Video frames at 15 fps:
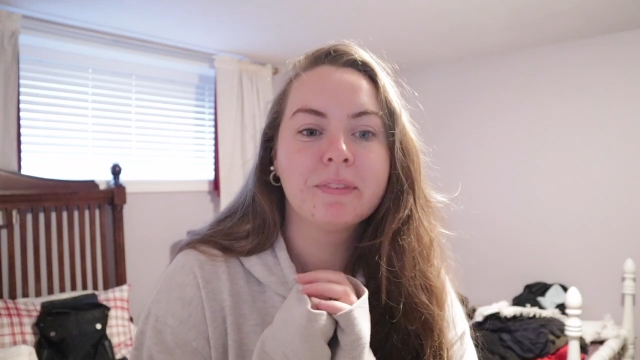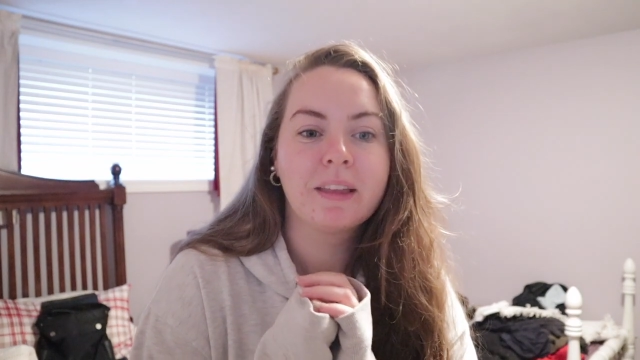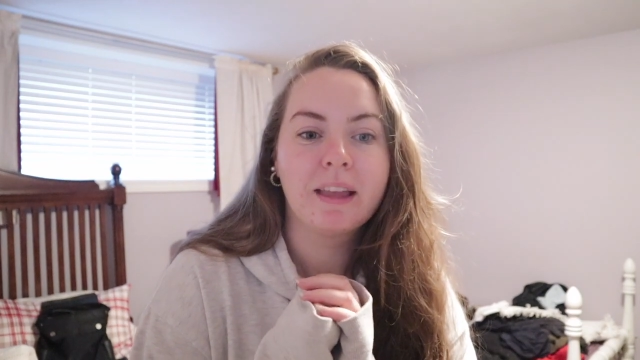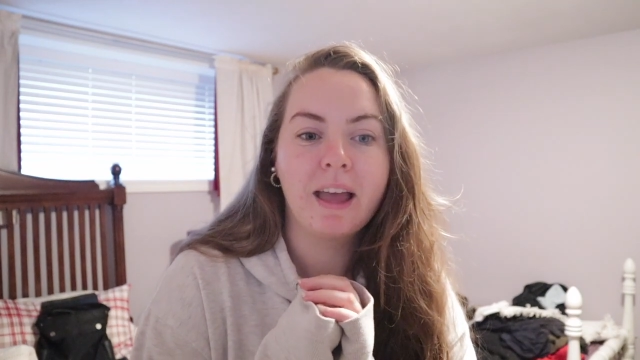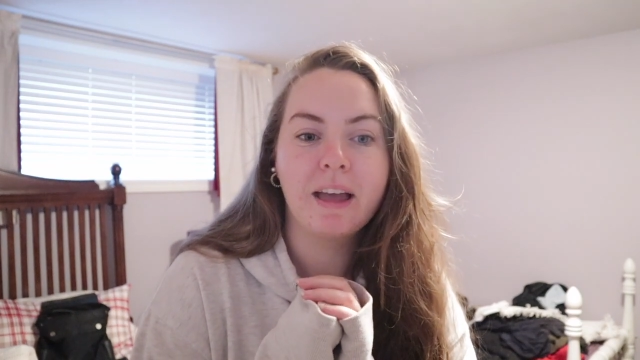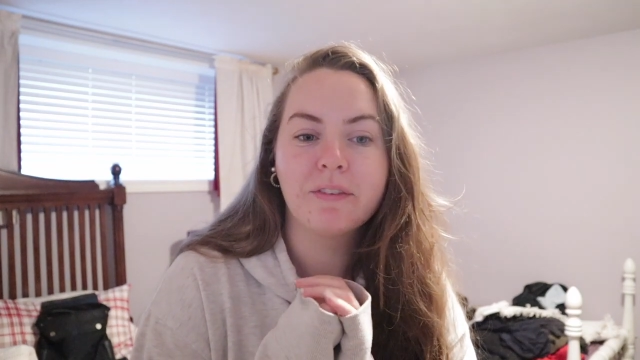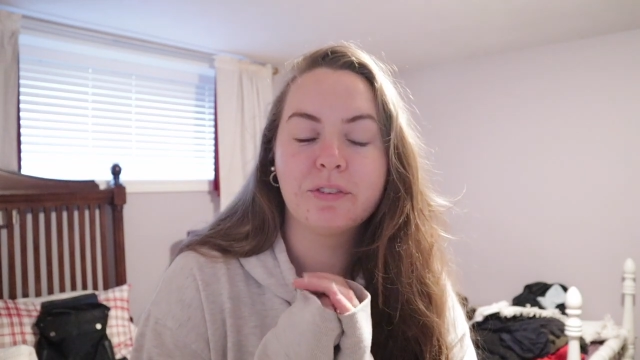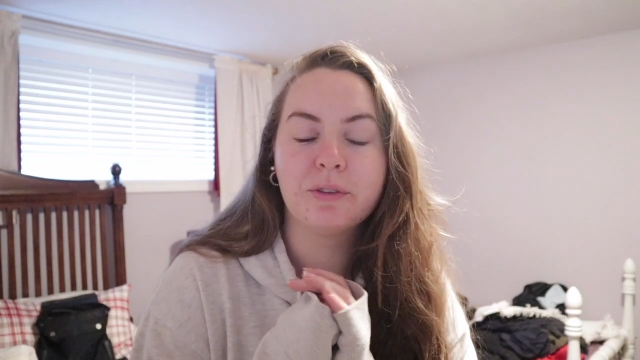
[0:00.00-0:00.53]

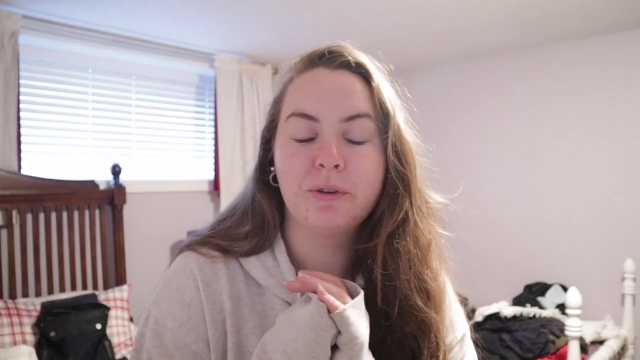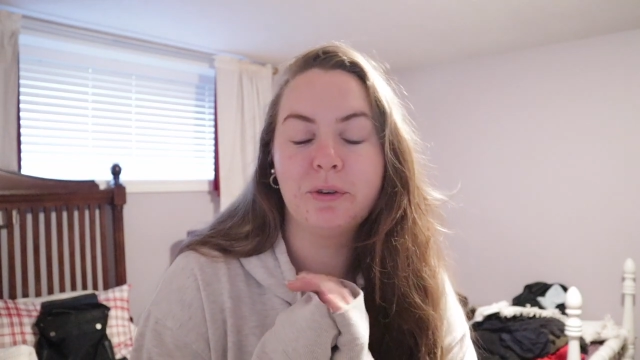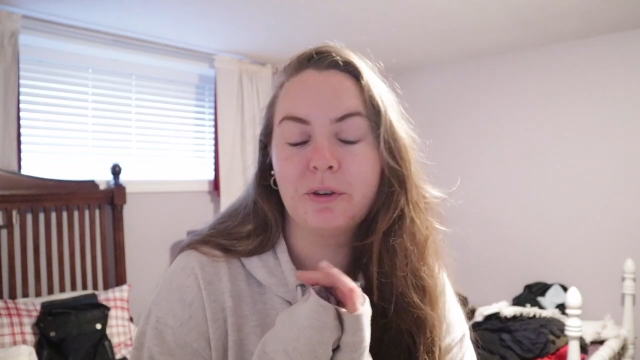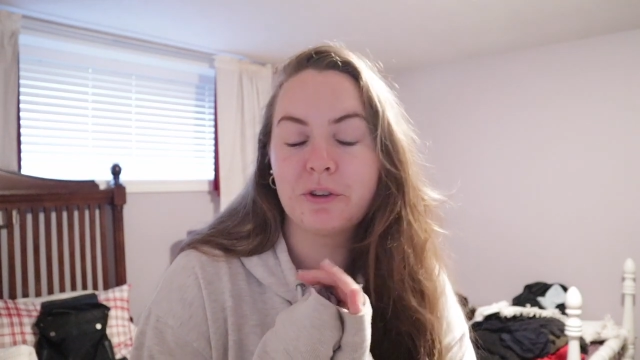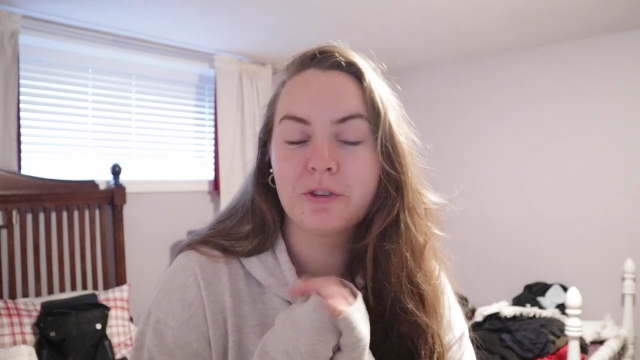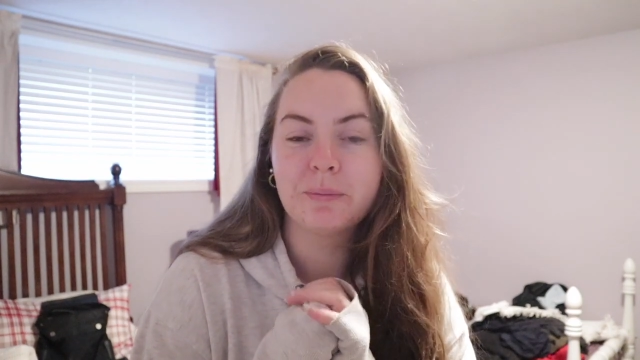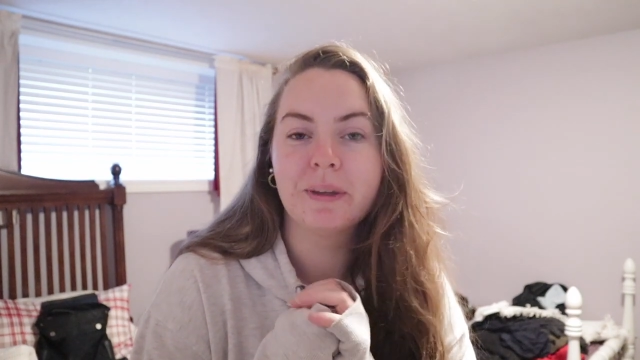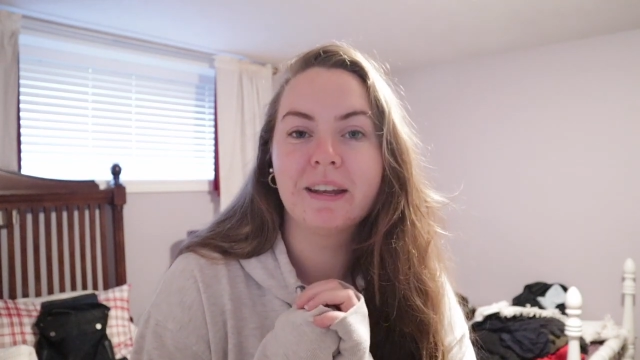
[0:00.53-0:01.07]
have some
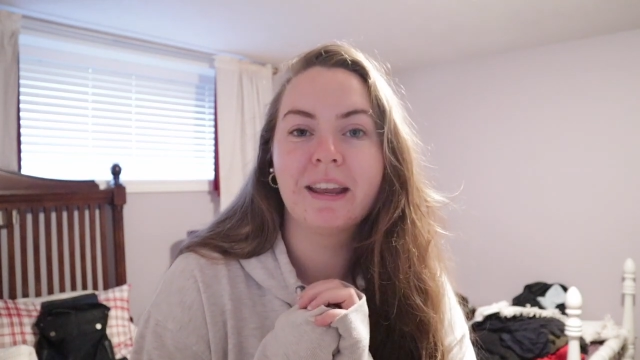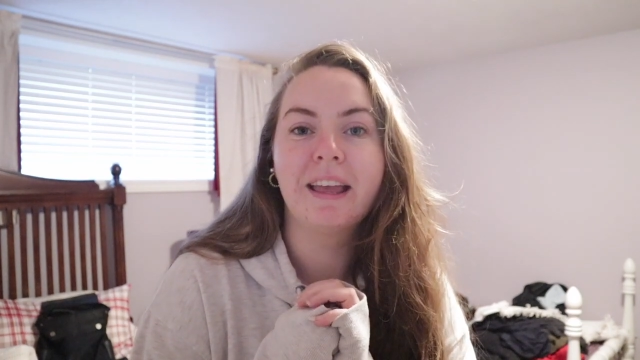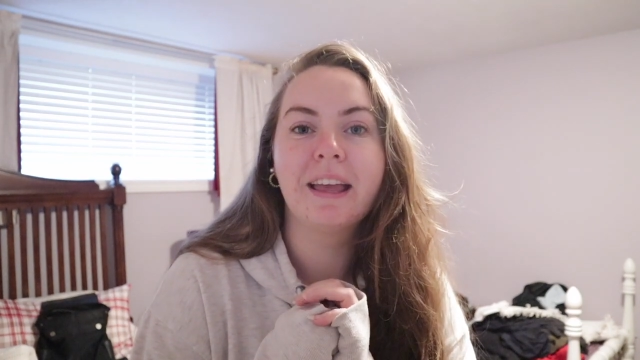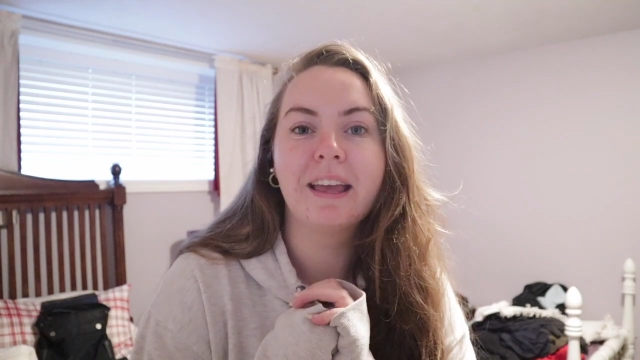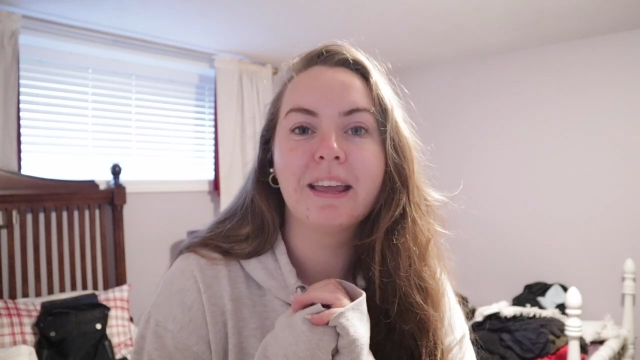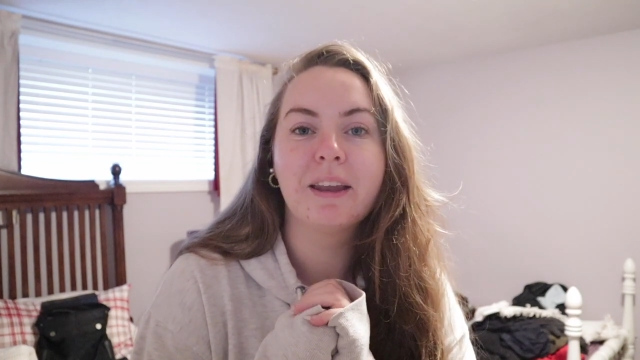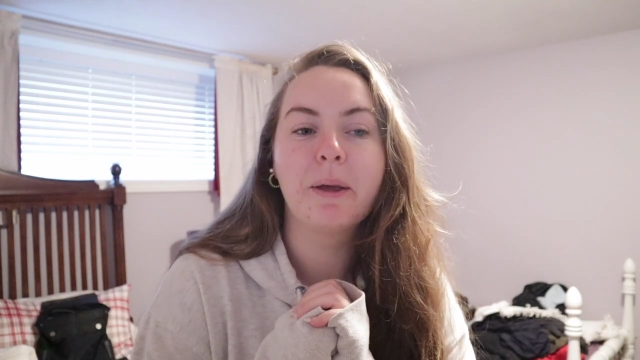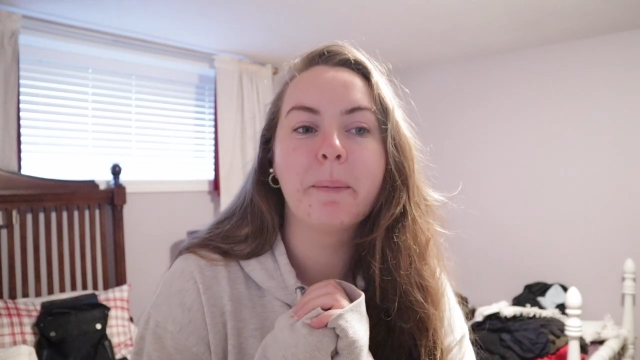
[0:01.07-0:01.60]
nourishment and